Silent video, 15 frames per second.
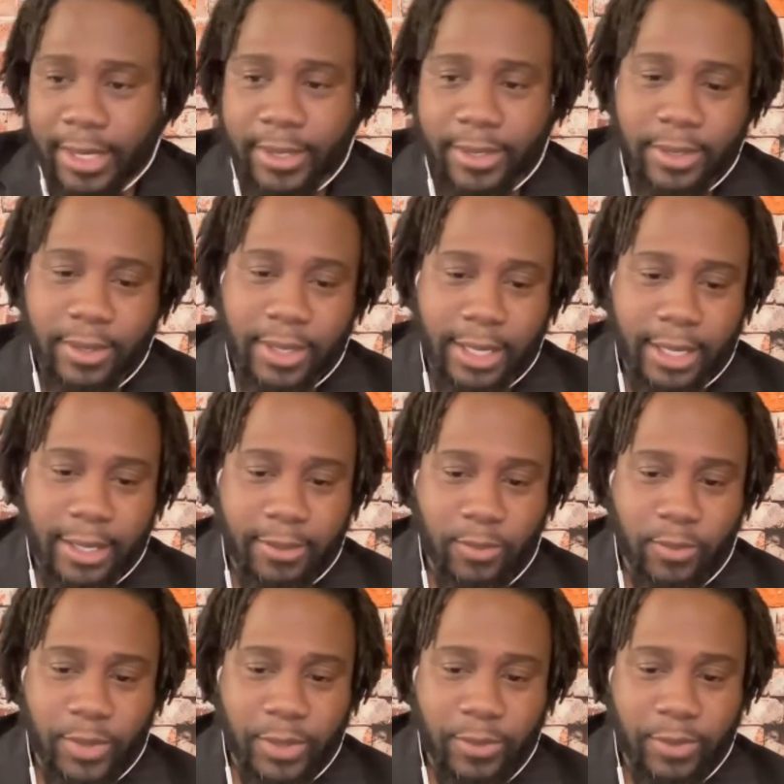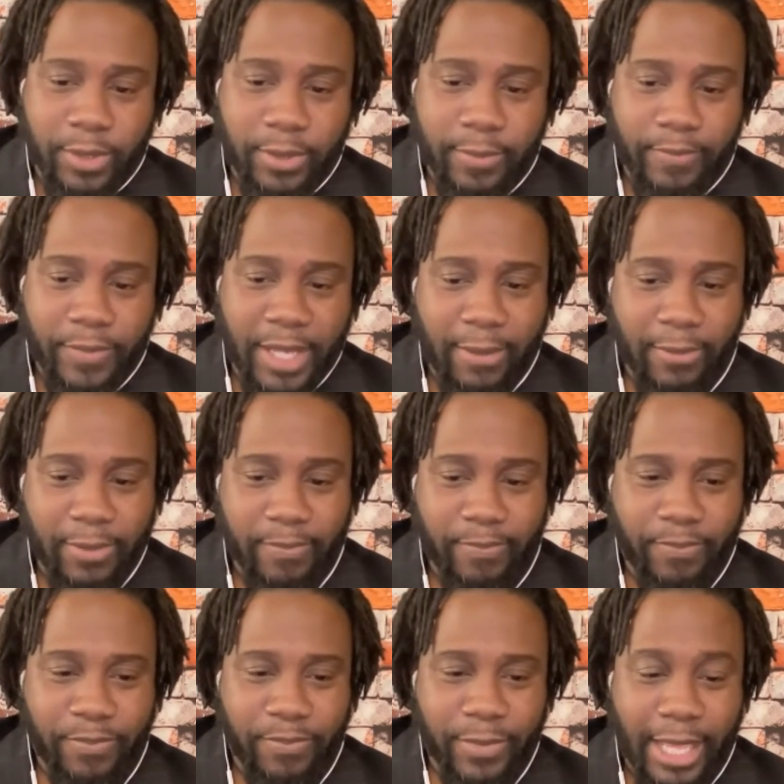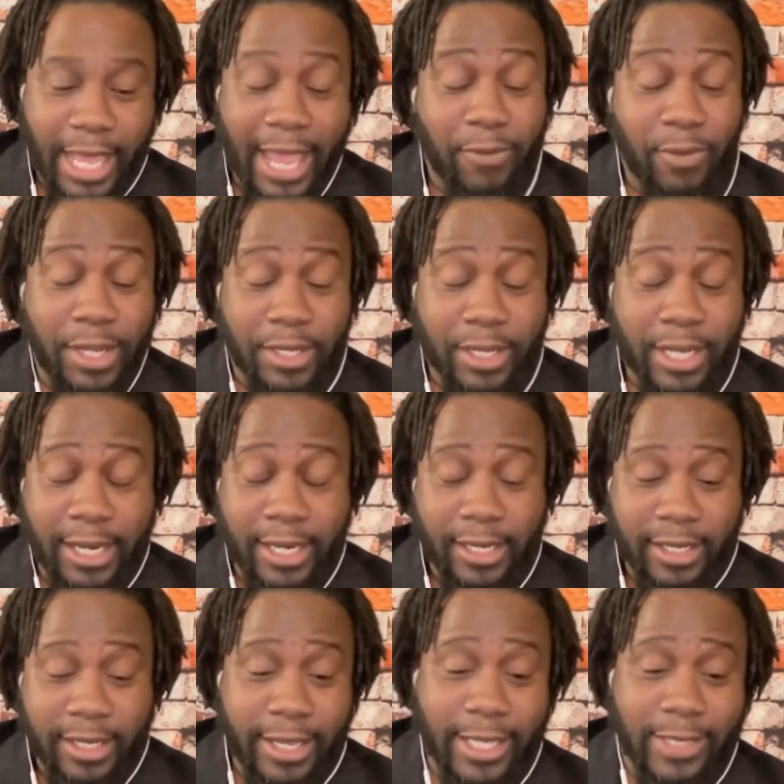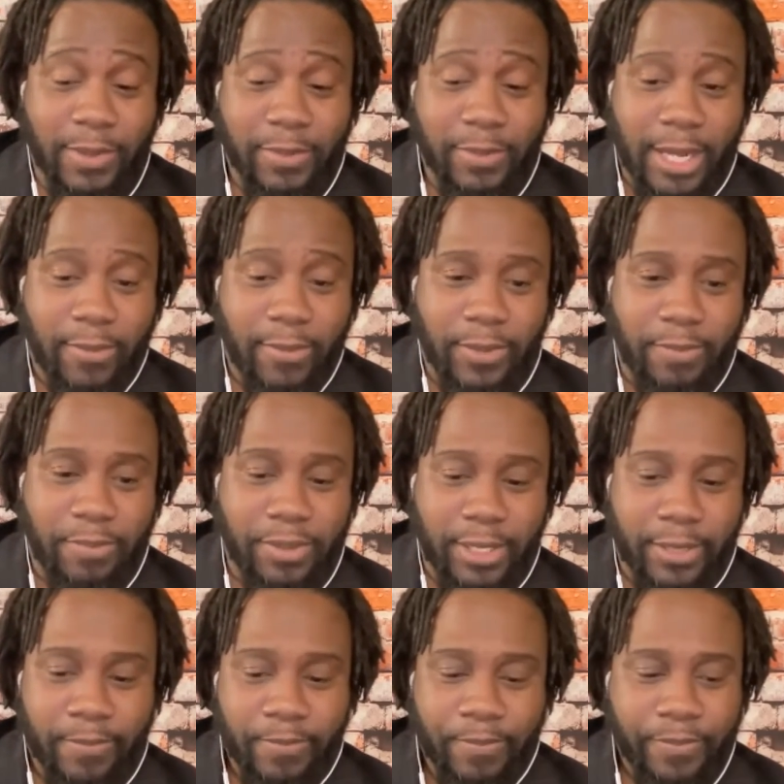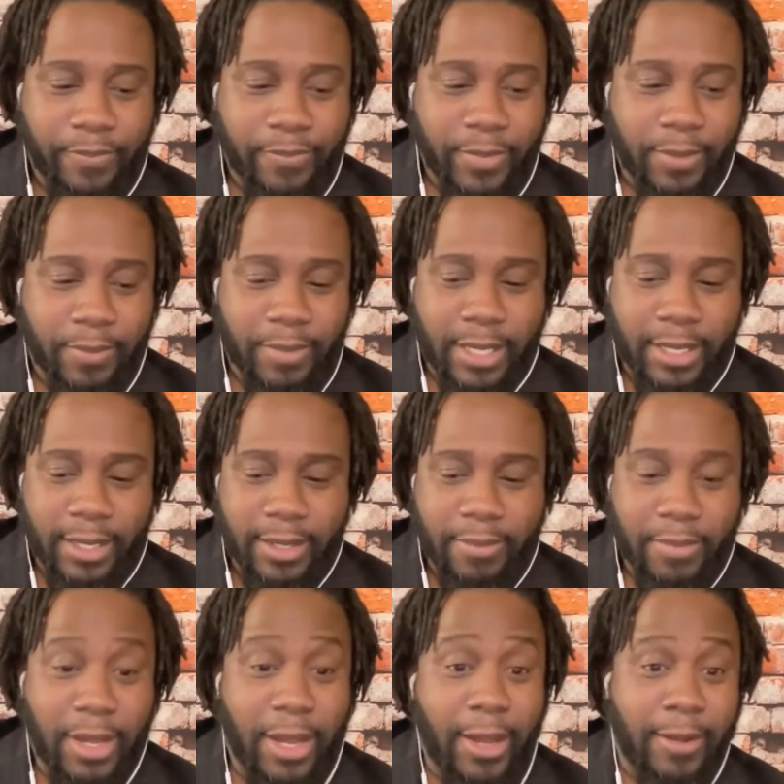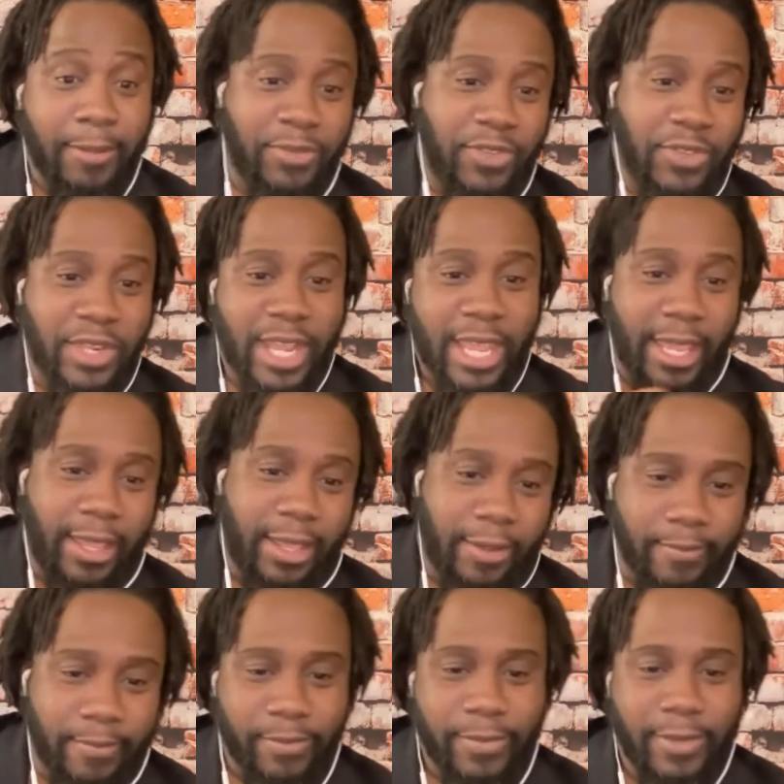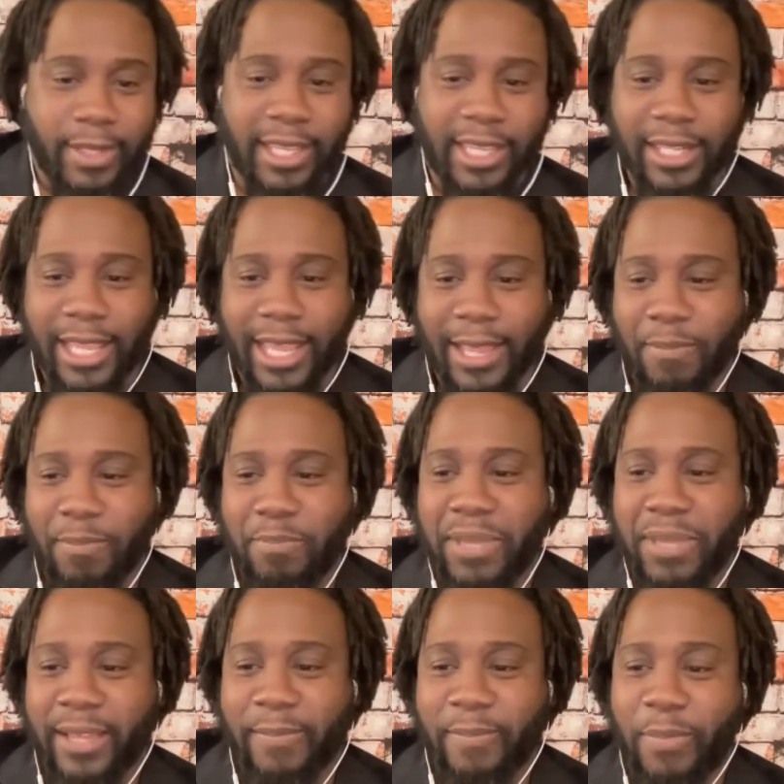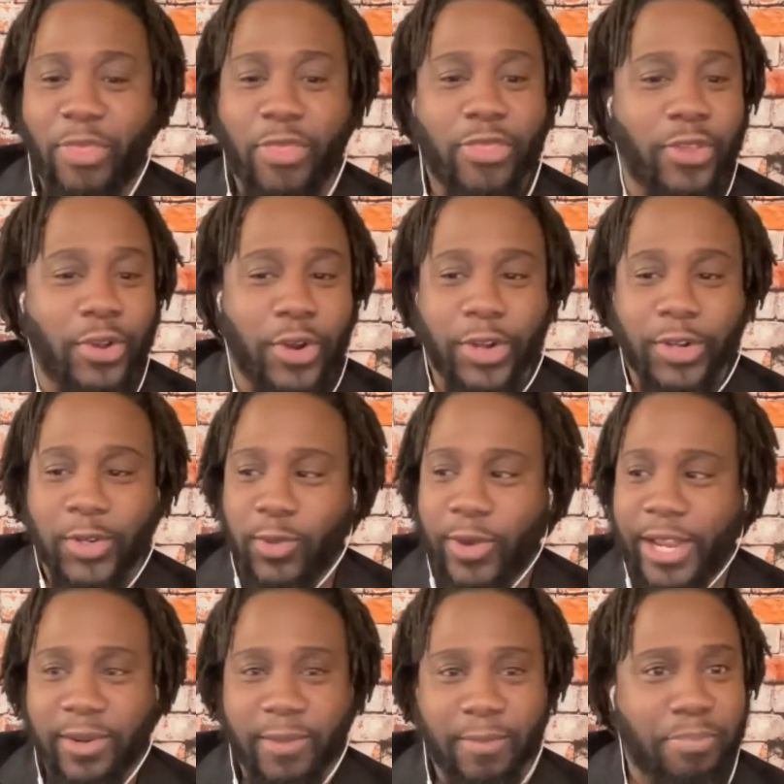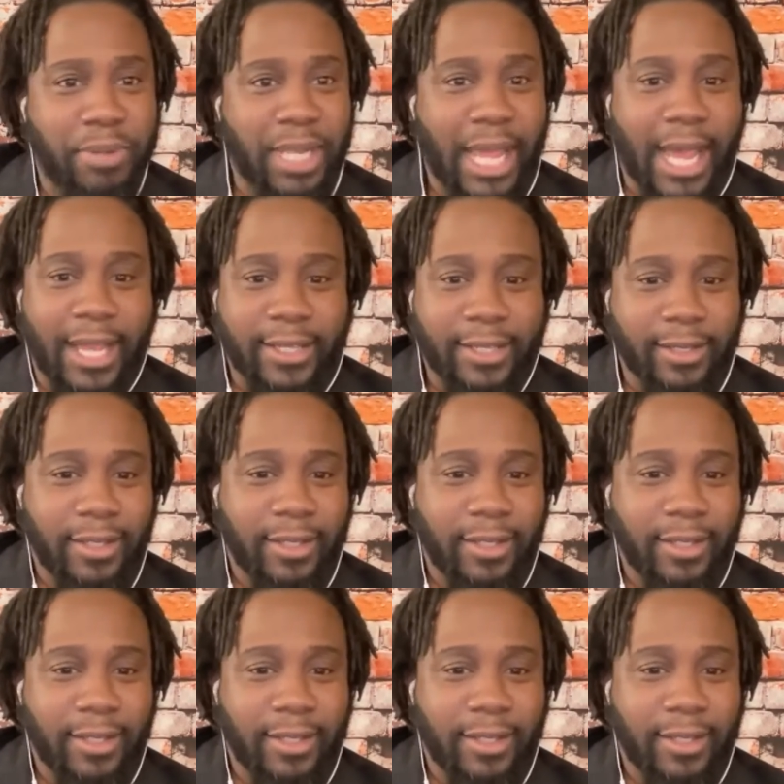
And I have no idea how they didn't catch me, but I would put my mom's name in like big 3rd grader block,